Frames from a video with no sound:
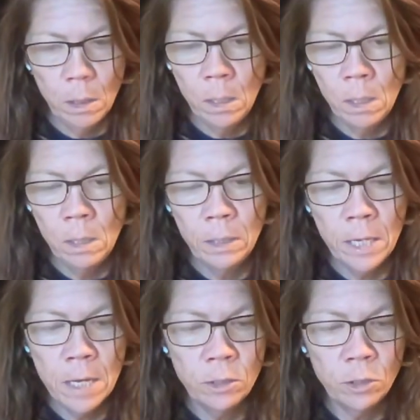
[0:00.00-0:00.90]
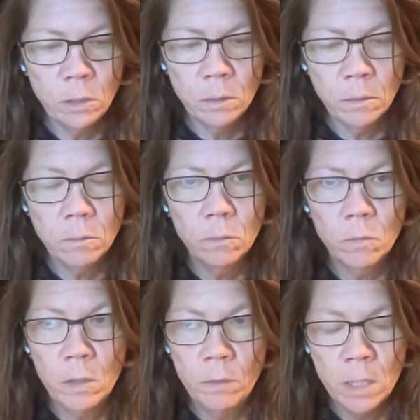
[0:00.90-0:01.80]
Can't just
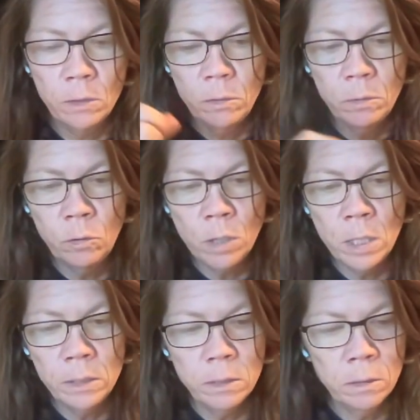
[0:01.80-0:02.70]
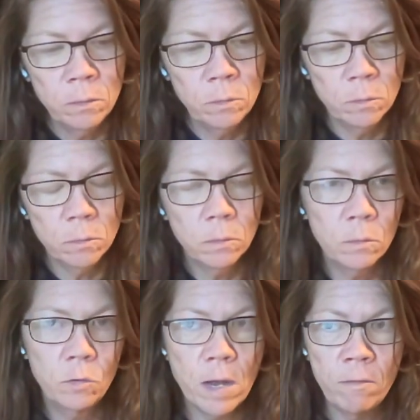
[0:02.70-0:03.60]
run around doing drugs and
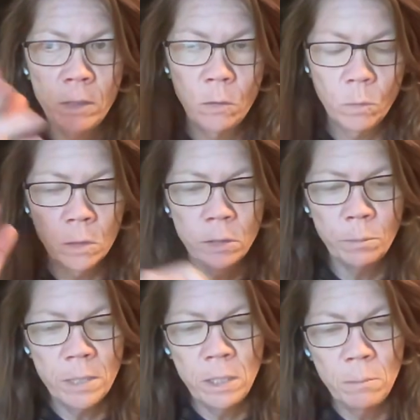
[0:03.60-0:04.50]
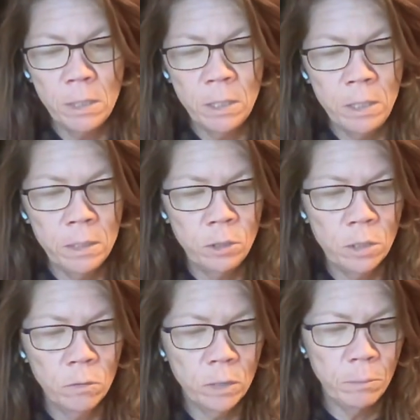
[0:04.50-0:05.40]
traveling the world, spending money, and
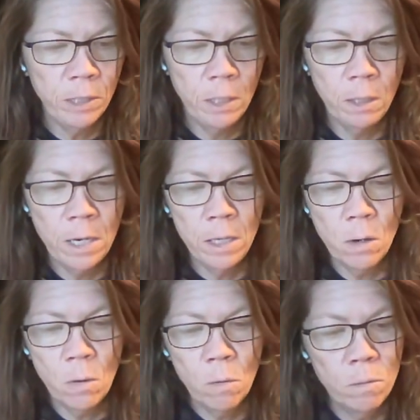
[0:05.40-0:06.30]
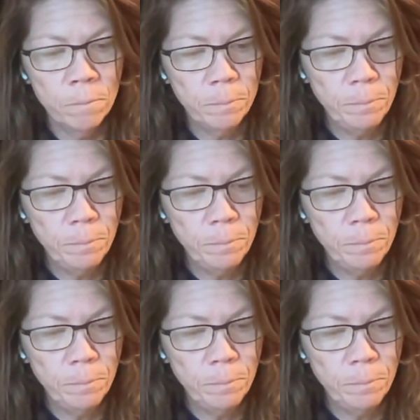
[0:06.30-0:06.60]
generally being an a-hole.